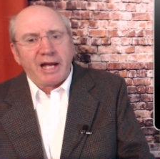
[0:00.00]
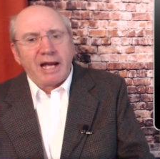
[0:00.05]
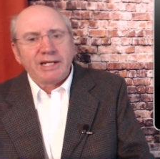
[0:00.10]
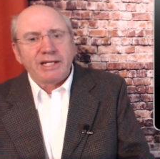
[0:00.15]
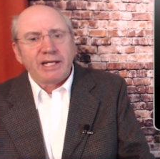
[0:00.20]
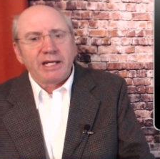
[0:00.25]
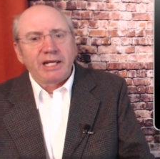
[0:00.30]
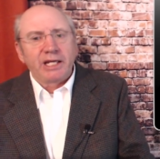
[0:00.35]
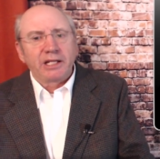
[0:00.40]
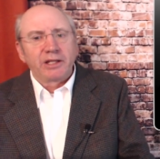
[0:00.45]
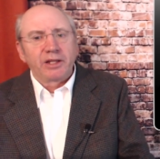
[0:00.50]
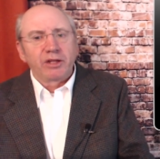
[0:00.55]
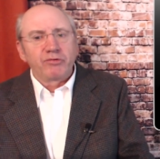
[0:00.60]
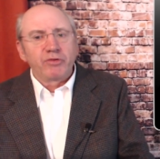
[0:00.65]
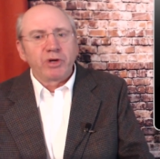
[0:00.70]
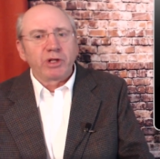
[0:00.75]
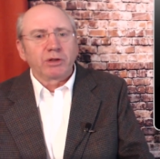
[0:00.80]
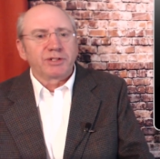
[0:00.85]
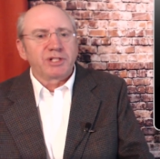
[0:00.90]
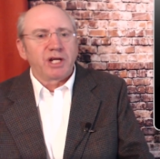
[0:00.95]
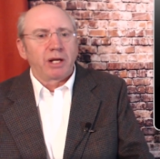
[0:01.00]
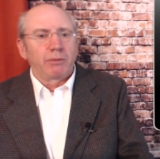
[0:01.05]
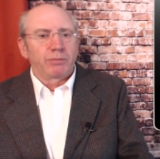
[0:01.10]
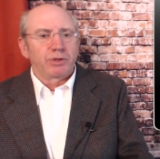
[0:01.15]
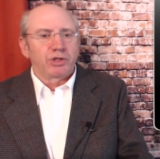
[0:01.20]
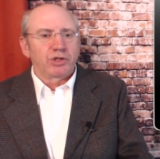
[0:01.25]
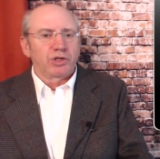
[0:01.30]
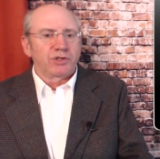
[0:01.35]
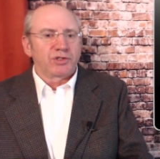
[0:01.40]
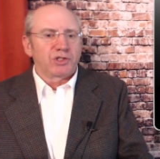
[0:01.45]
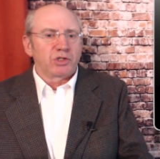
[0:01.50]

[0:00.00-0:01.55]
adding in the real temperatures